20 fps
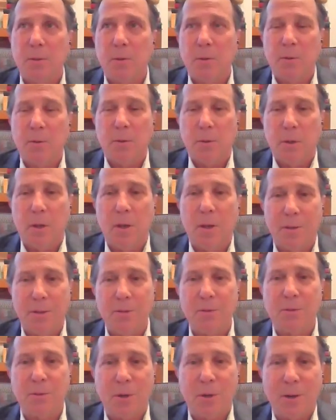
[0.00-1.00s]
you
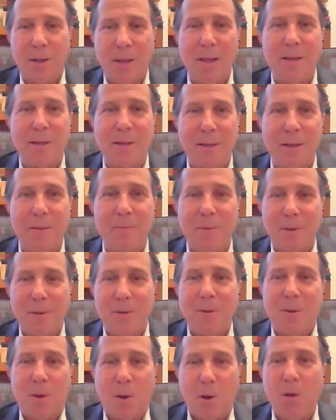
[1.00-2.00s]
start adding up
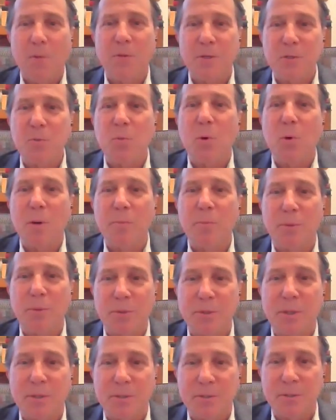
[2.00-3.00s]
all these
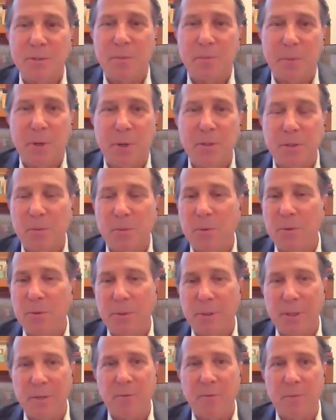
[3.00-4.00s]
1% of the budget where
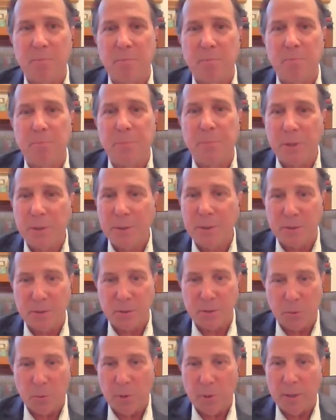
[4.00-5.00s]
they're giving
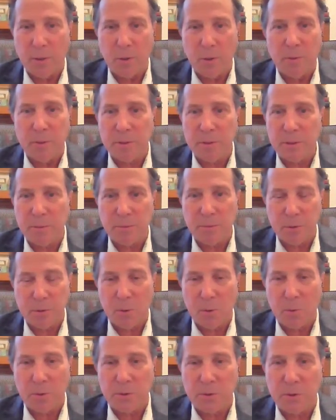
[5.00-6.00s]
billions away and nobody seems
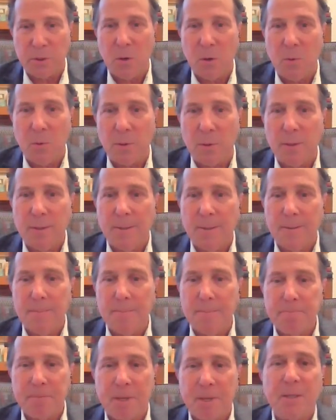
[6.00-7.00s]
to know where it's going,
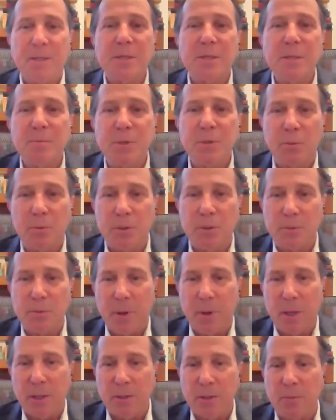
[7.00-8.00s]
it seems
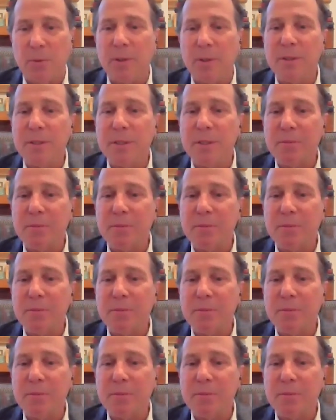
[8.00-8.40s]
irresponsible. It